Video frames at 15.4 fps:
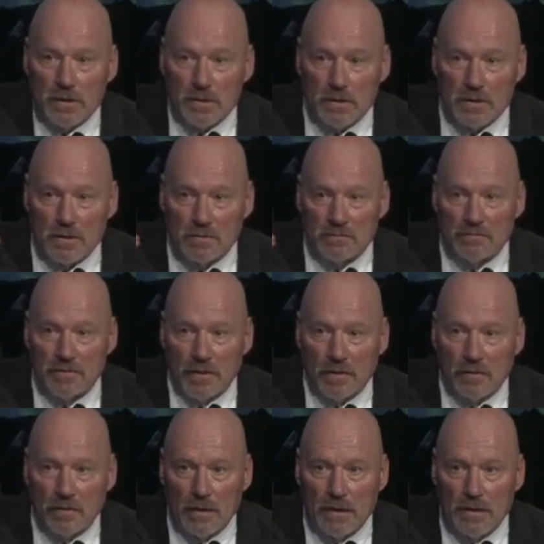this is a
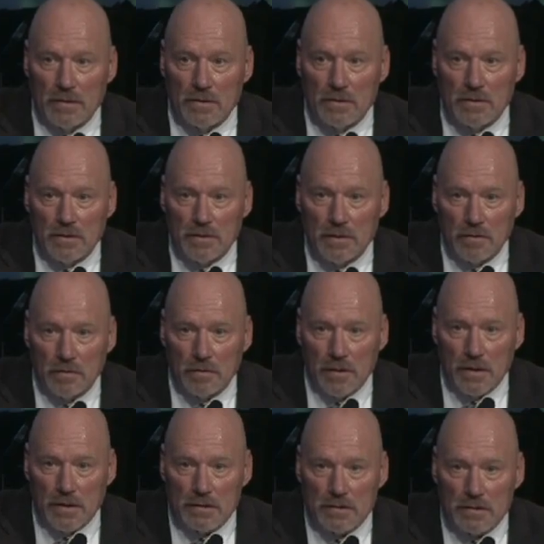very
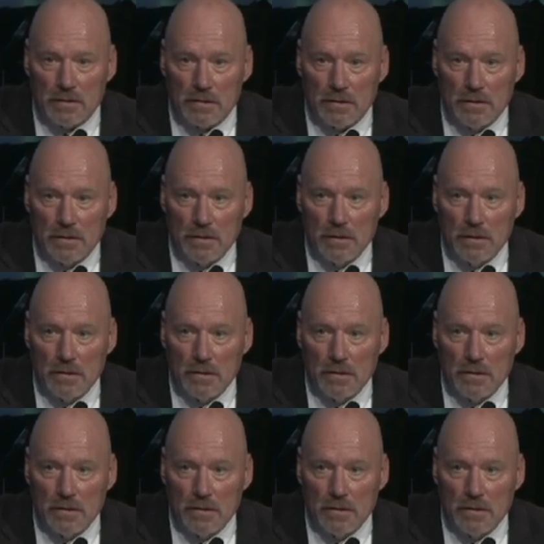serious